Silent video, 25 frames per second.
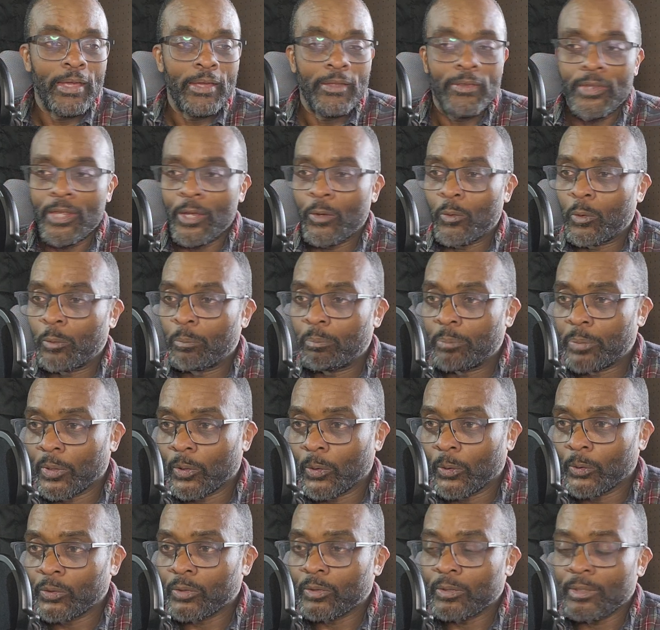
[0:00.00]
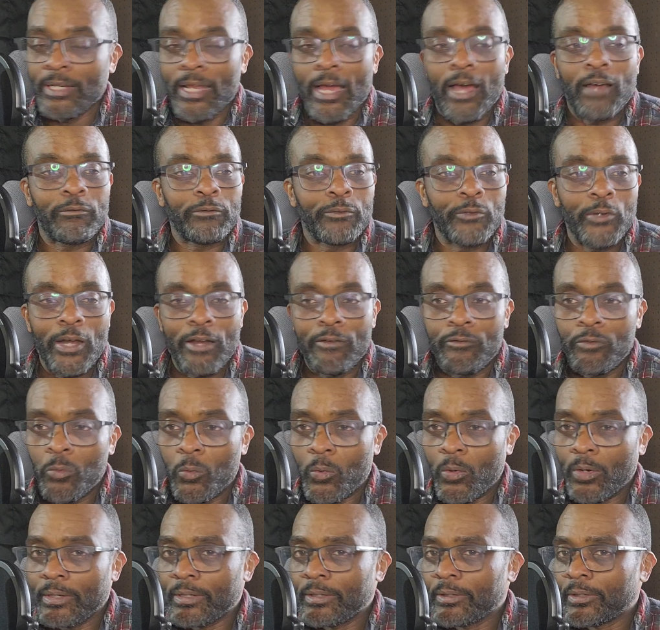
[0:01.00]
They were built not for
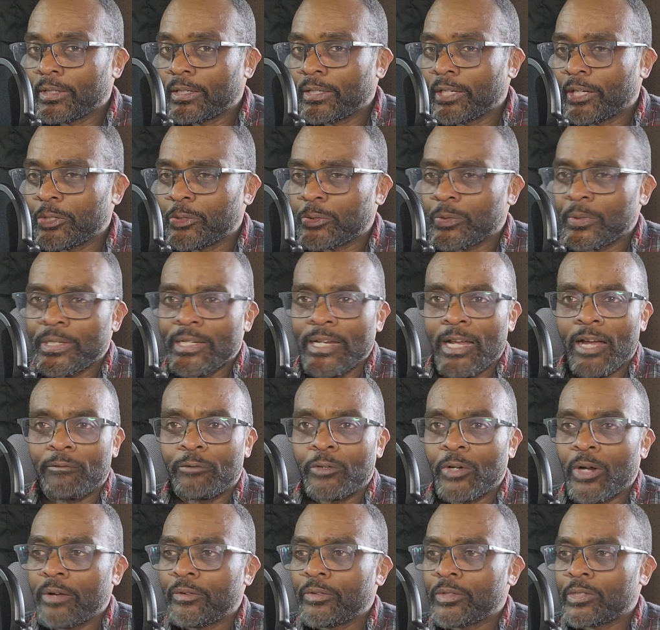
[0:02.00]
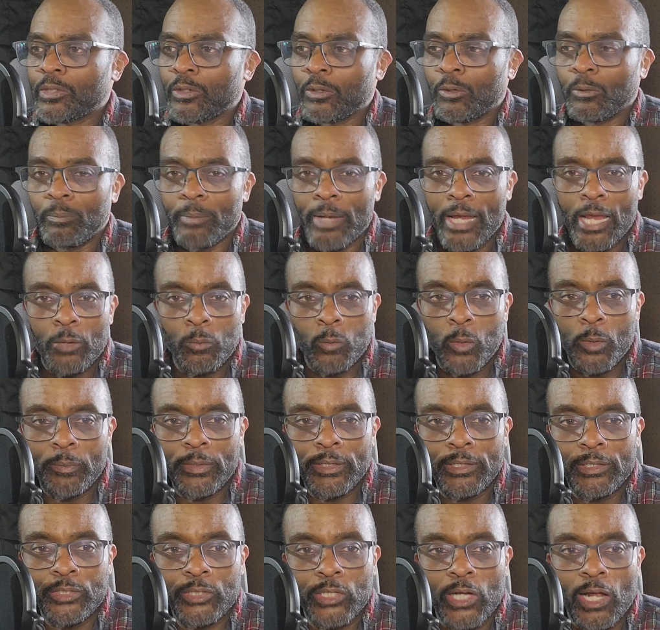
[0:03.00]
everyone in the country, not for every single man,
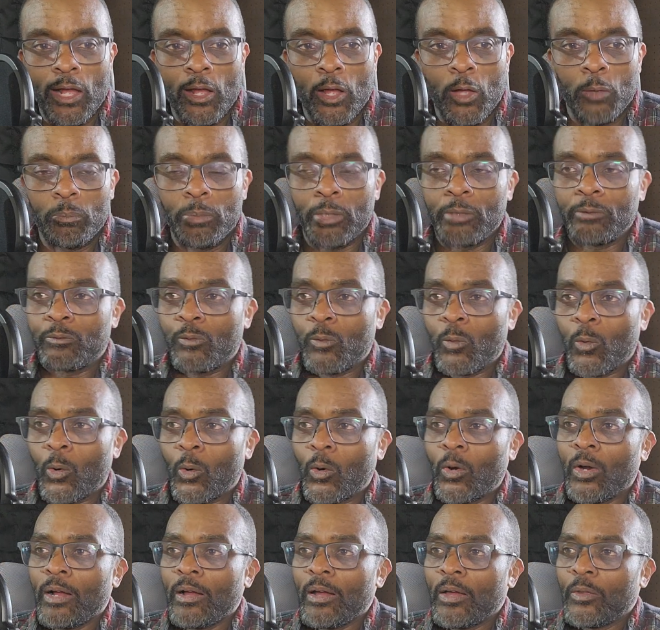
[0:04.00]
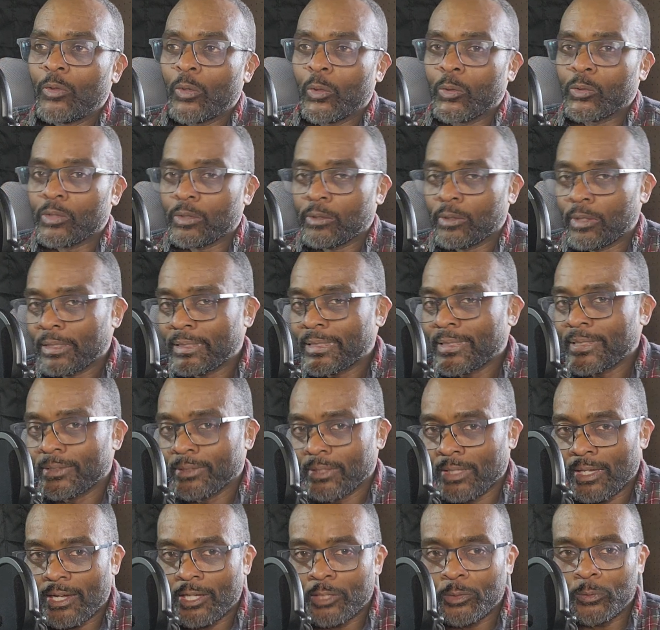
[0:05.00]
woman, and child, but for those lucky
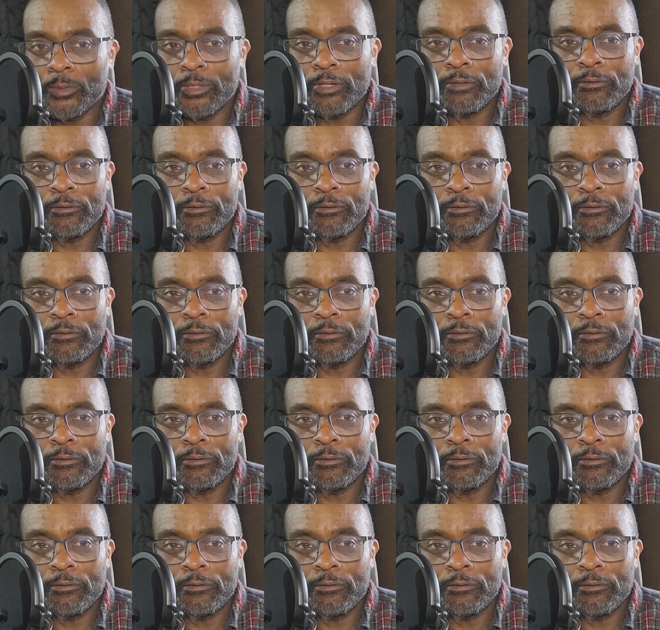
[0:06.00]
lottery